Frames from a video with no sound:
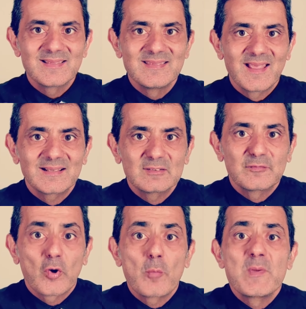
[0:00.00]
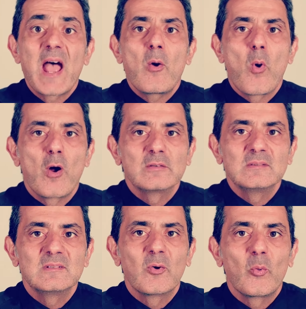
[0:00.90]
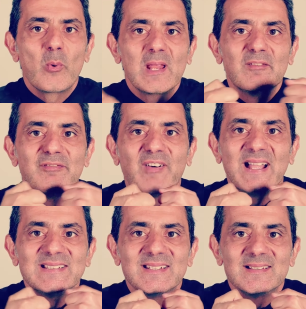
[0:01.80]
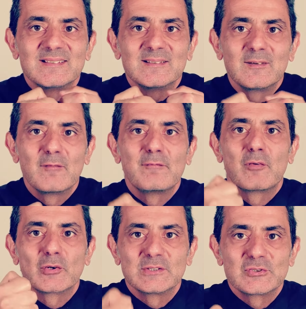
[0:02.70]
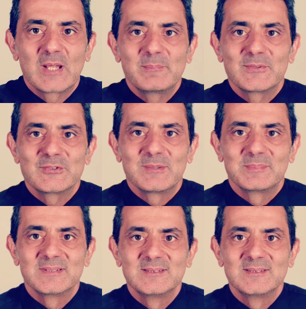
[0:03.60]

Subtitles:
that from now on will fighting for the championship.